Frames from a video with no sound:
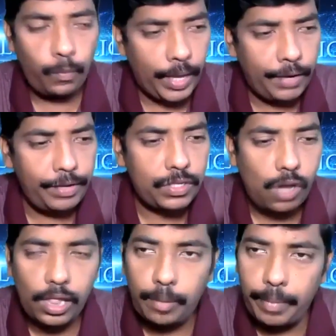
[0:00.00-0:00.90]
where we
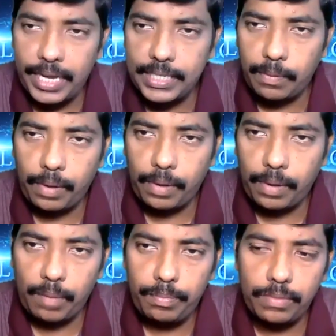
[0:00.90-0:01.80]
solve the major
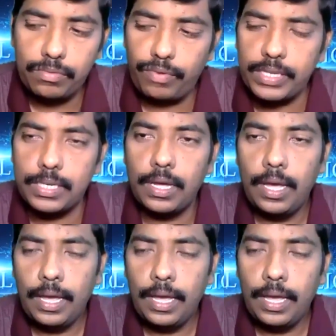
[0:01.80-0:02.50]
problems first,